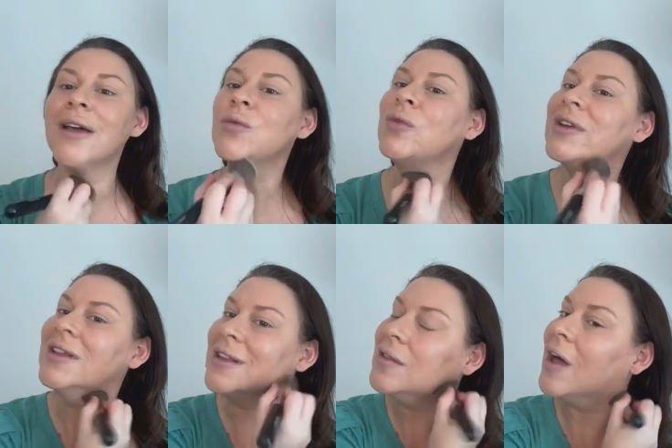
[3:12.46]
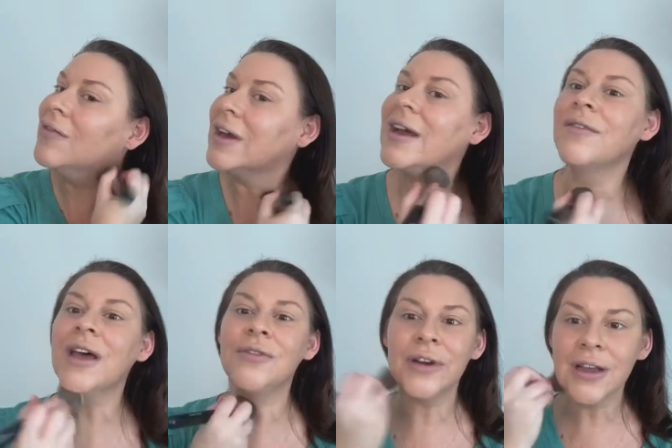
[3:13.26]
I really love it. I have
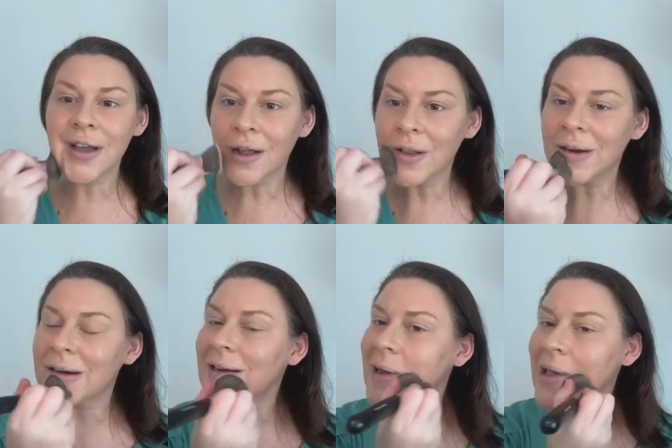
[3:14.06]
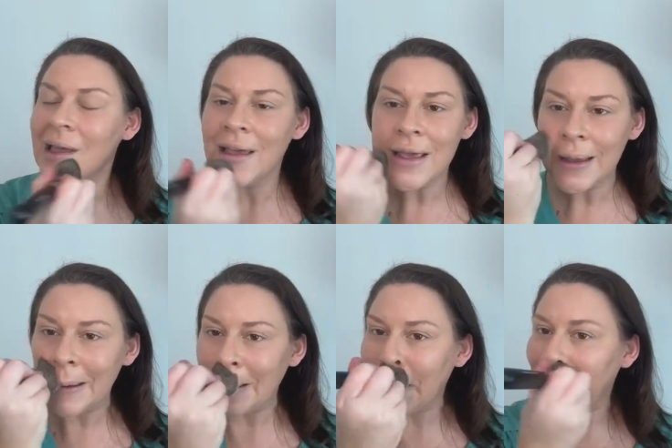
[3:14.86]
every color
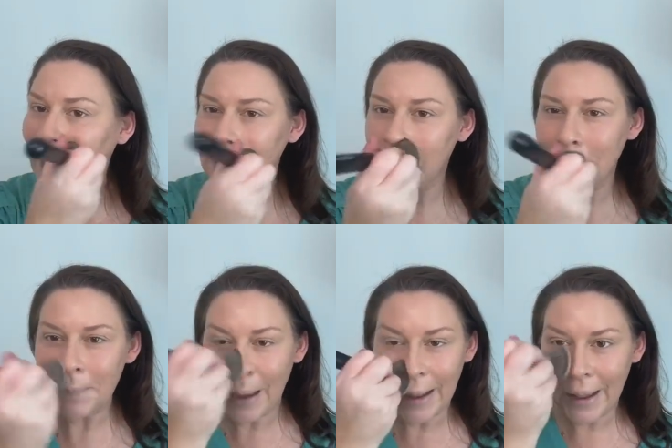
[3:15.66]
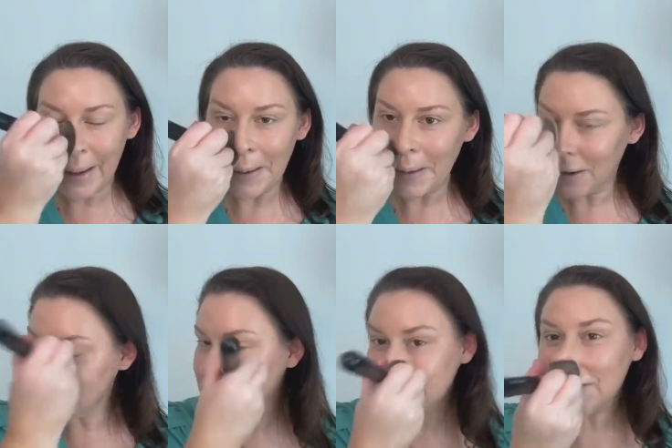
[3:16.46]
and um, I, I
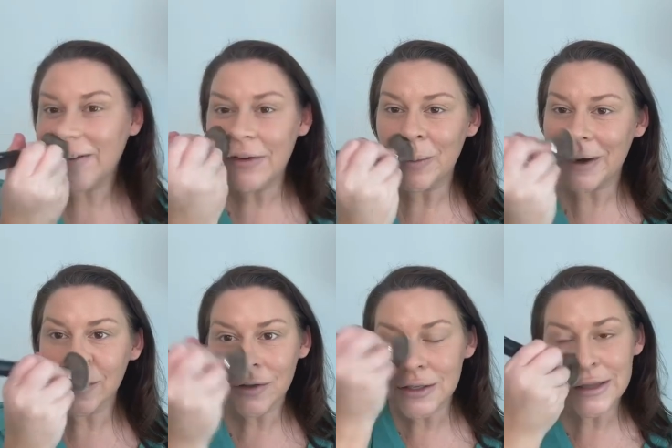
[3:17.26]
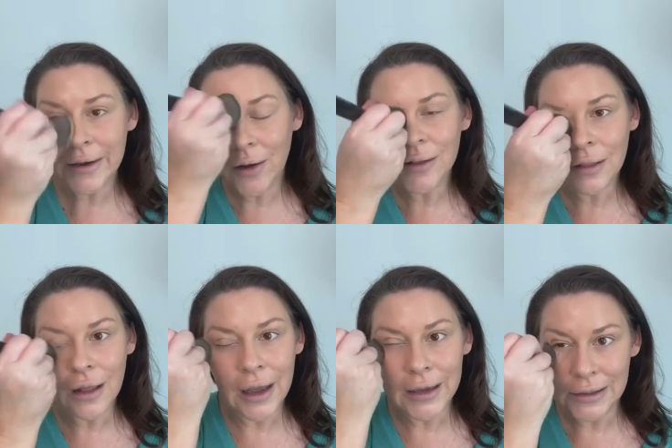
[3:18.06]
just love it. What it looks like
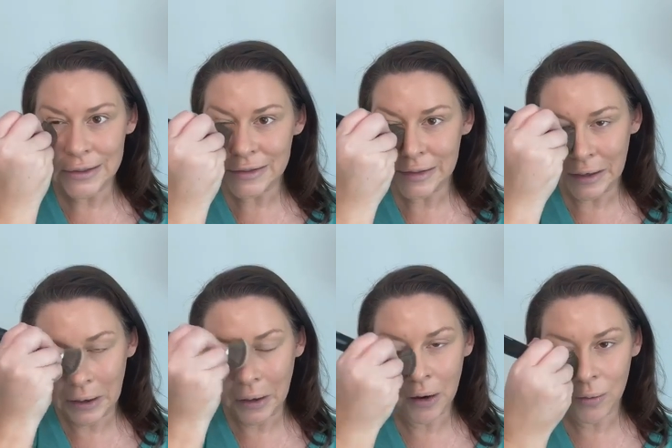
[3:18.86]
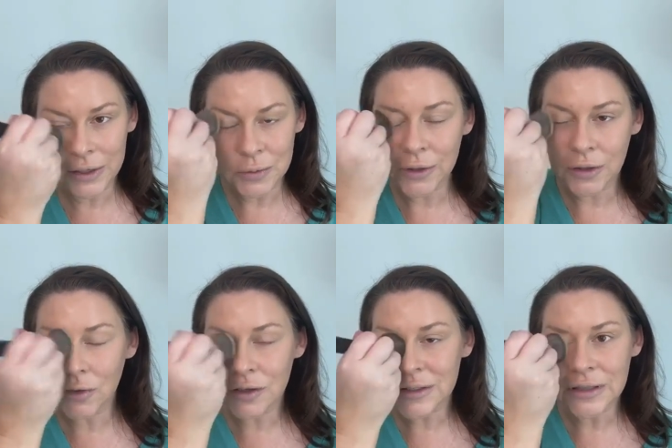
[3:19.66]
online is not always what it
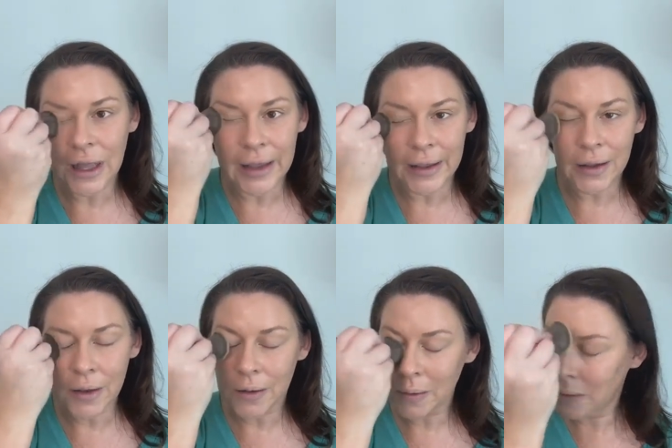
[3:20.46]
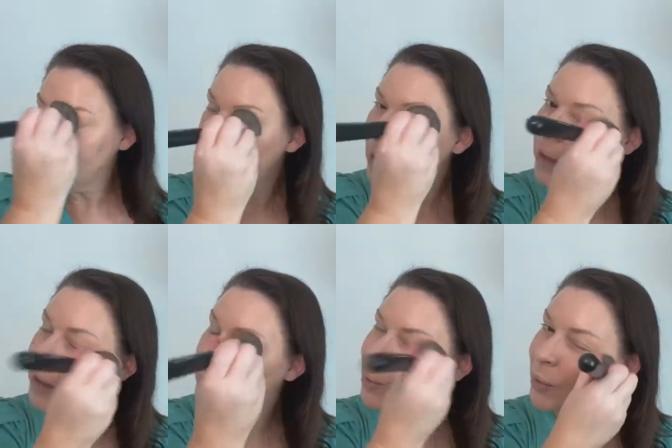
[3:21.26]
looks like in